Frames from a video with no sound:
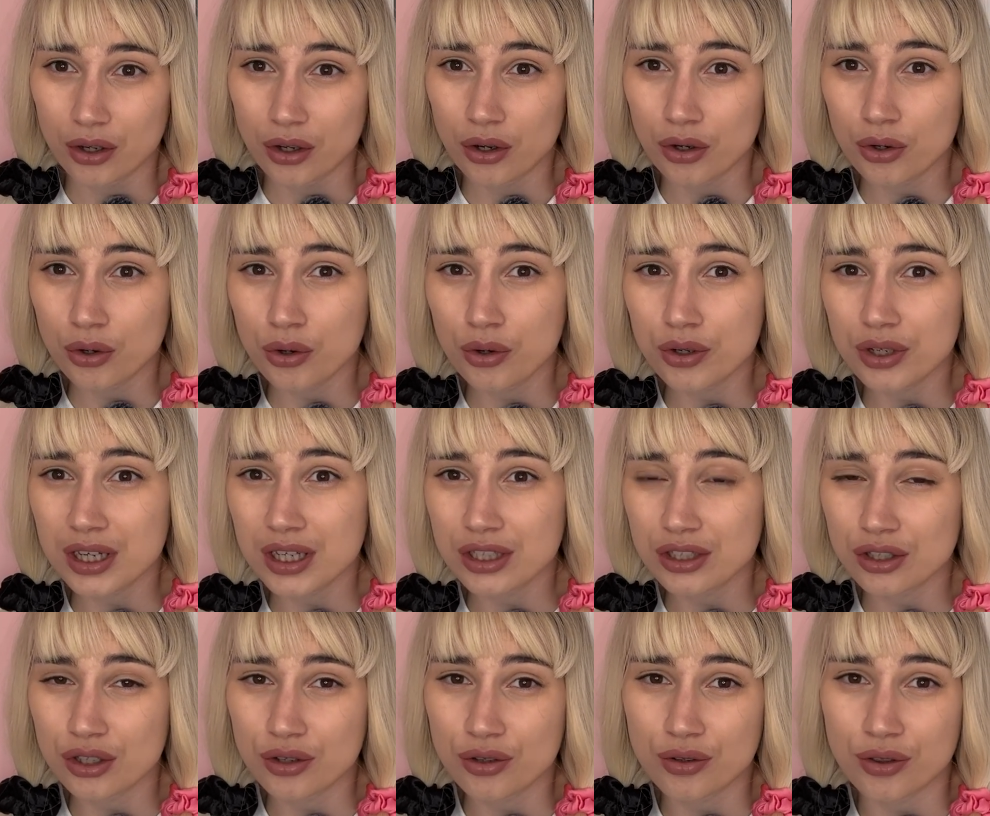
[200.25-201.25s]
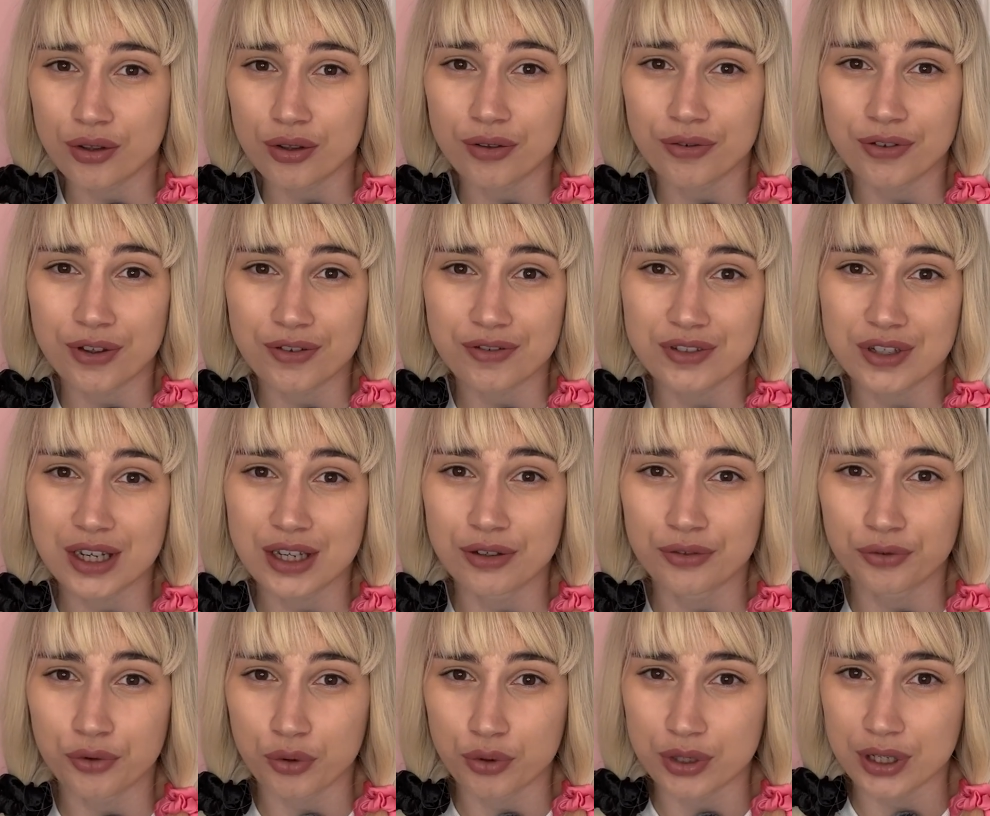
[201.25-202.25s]
According to the
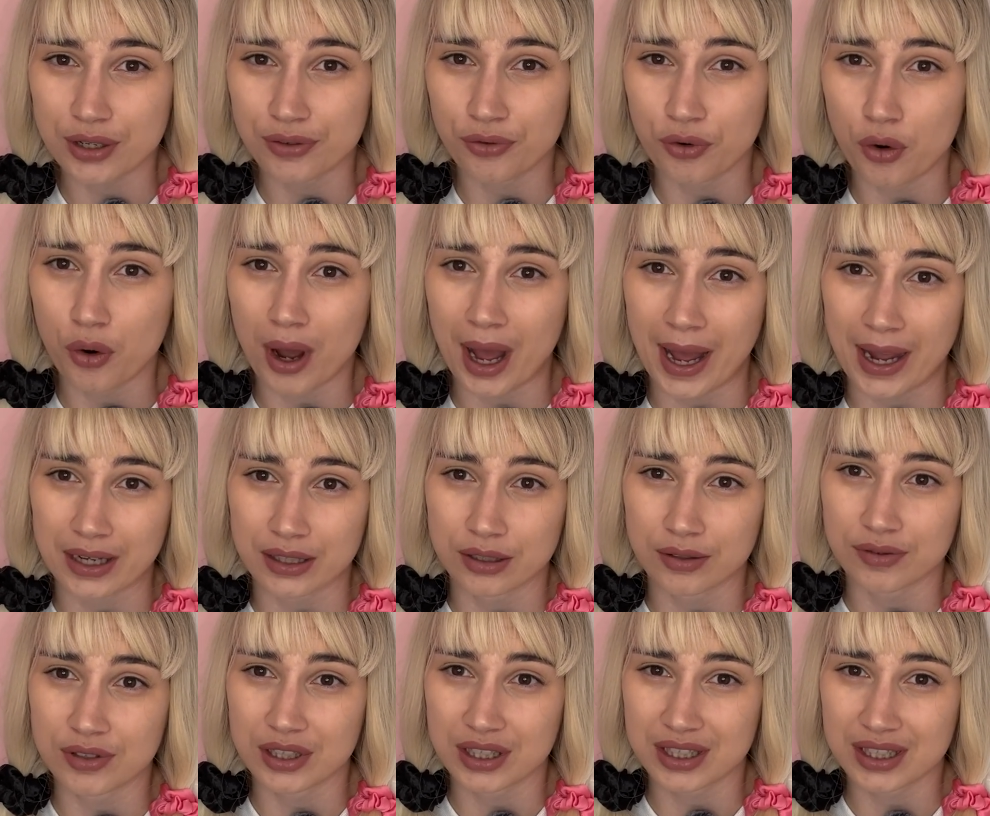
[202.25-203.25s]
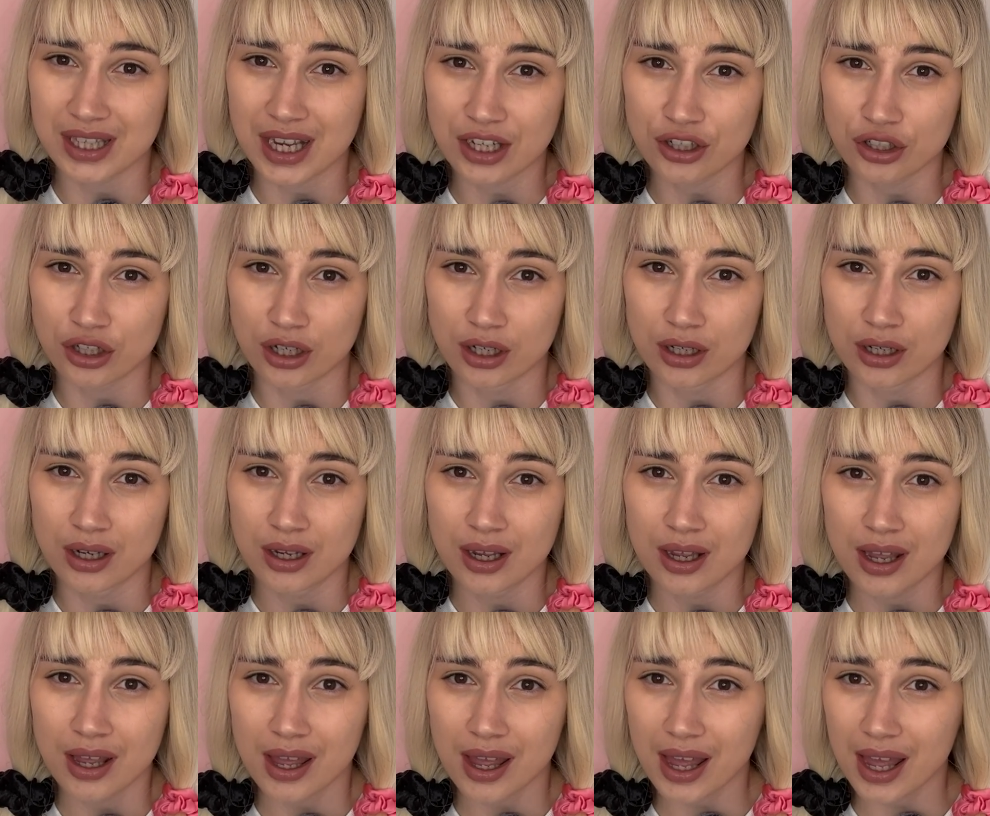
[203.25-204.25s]
1544 Act of Succession,
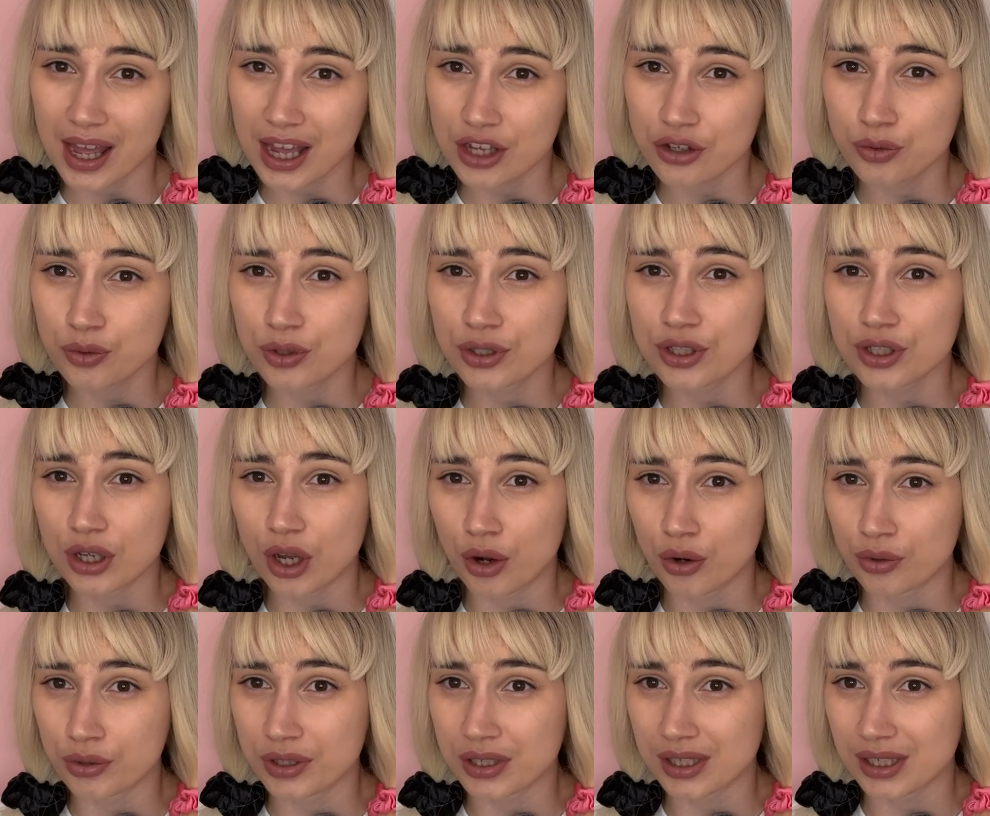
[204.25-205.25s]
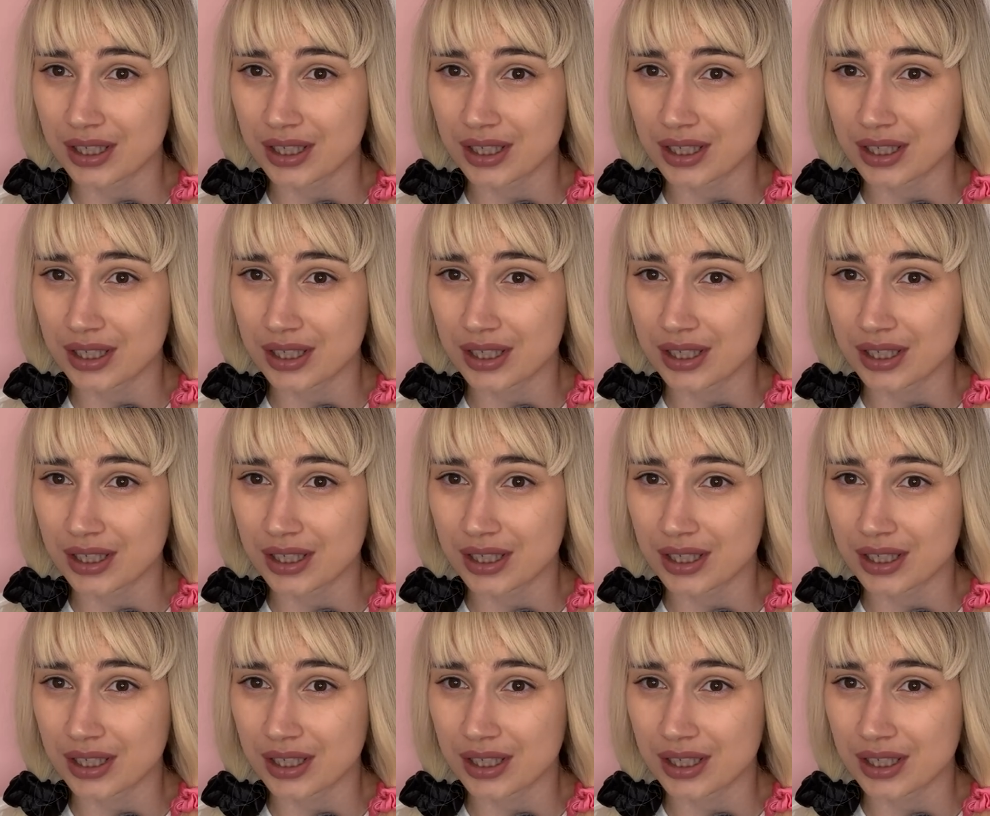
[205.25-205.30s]
Edward's older